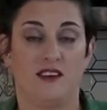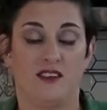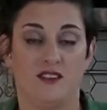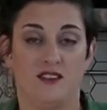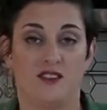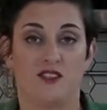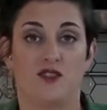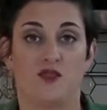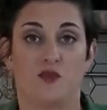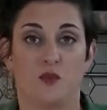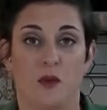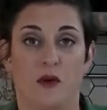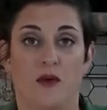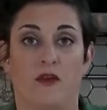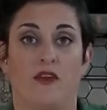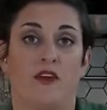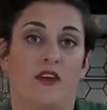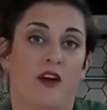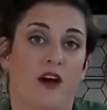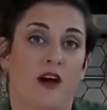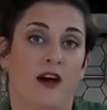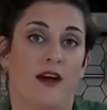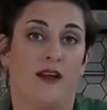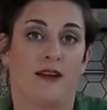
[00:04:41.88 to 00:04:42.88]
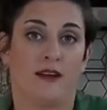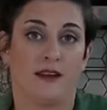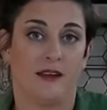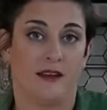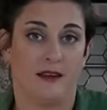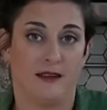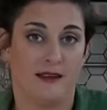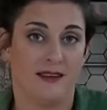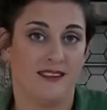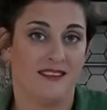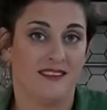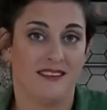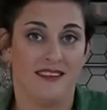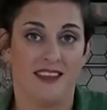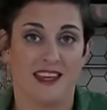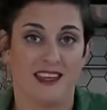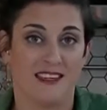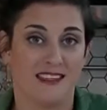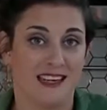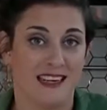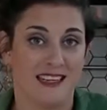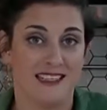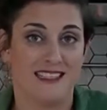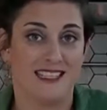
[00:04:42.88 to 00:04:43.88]
swear to God, in
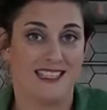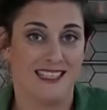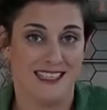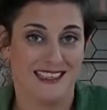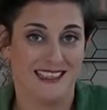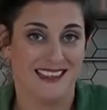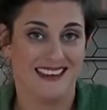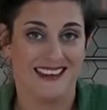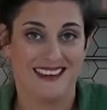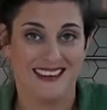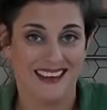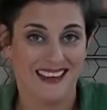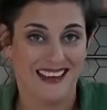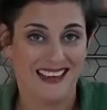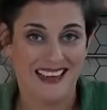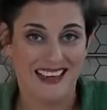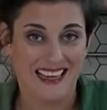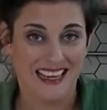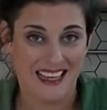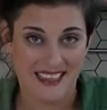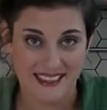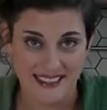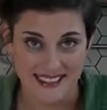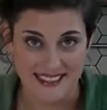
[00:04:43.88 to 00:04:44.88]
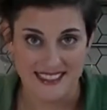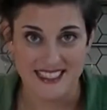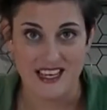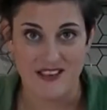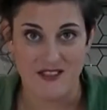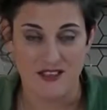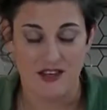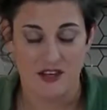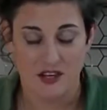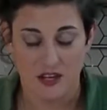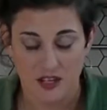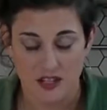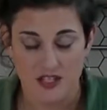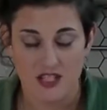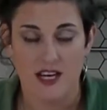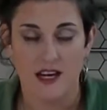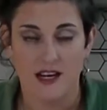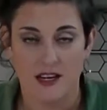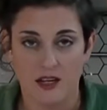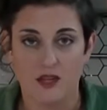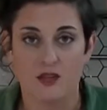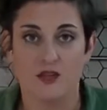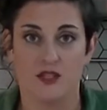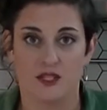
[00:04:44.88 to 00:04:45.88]
like 1987, our
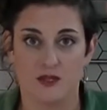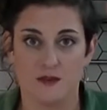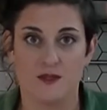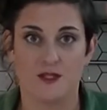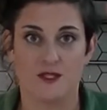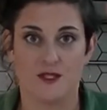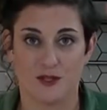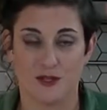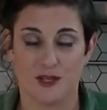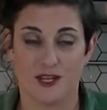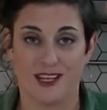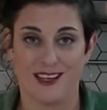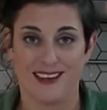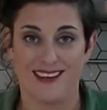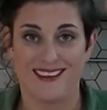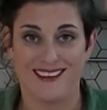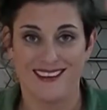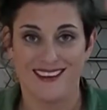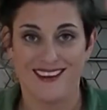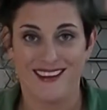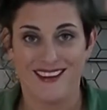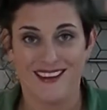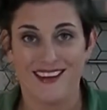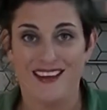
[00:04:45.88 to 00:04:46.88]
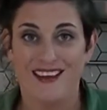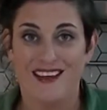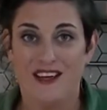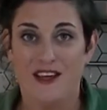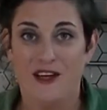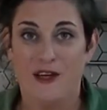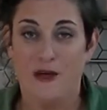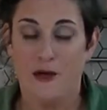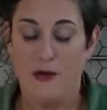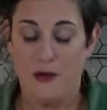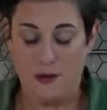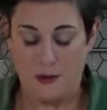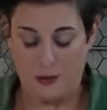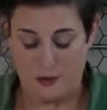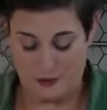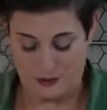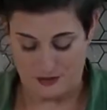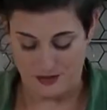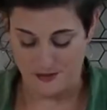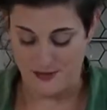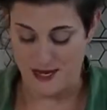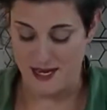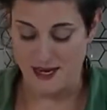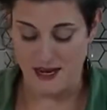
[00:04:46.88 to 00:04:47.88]
entire Christmas tree
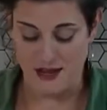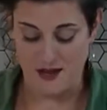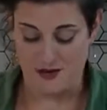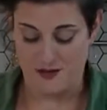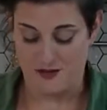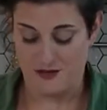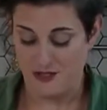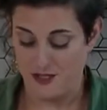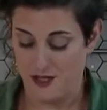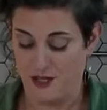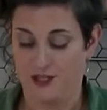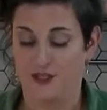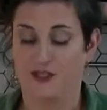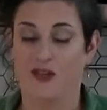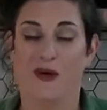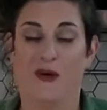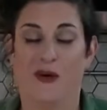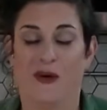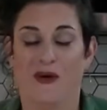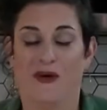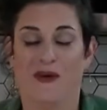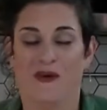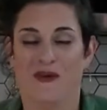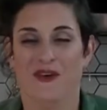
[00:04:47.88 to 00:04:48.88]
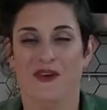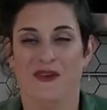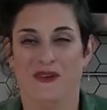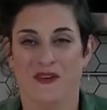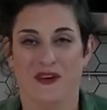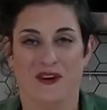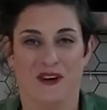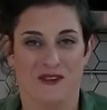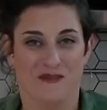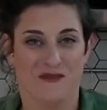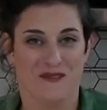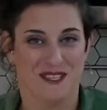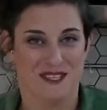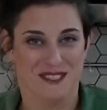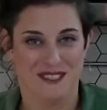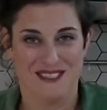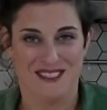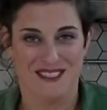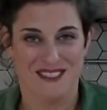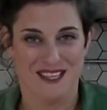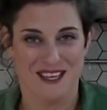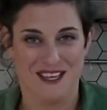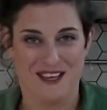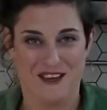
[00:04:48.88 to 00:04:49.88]
was made out of salt dough
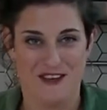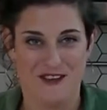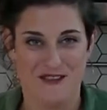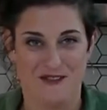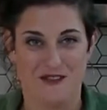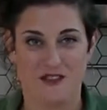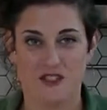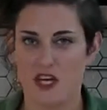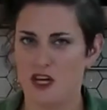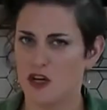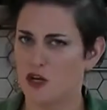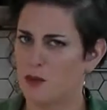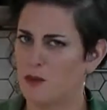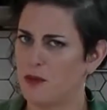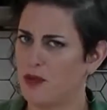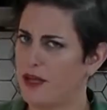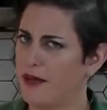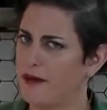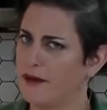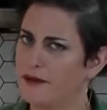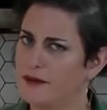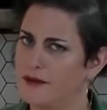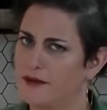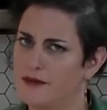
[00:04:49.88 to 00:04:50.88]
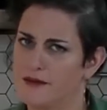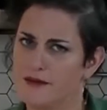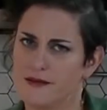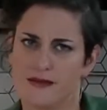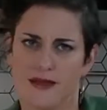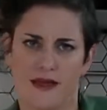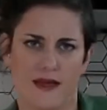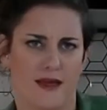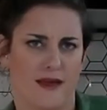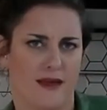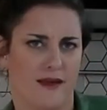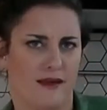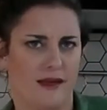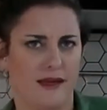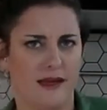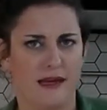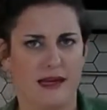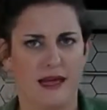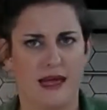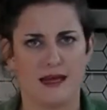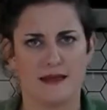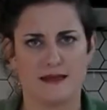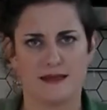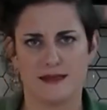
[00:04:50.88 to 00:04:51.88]
ornaments of soccer players and kitty
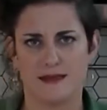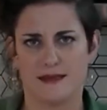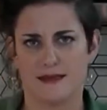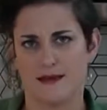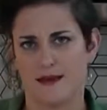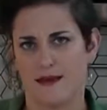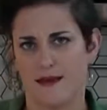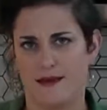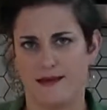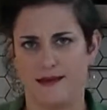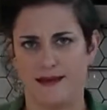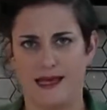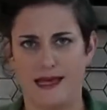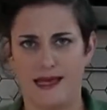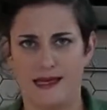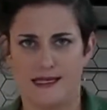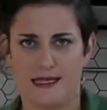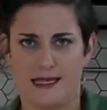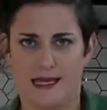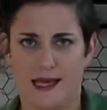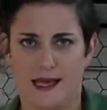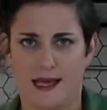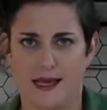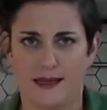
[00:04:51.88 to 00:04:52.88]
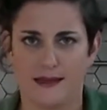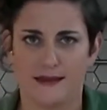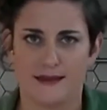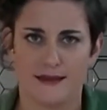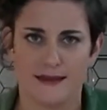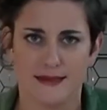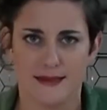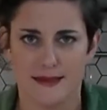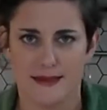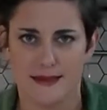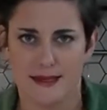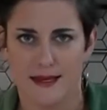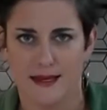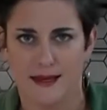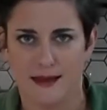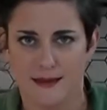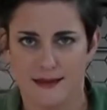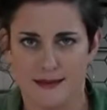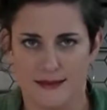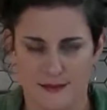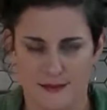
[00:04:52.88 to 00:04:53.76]
cats on candy canes and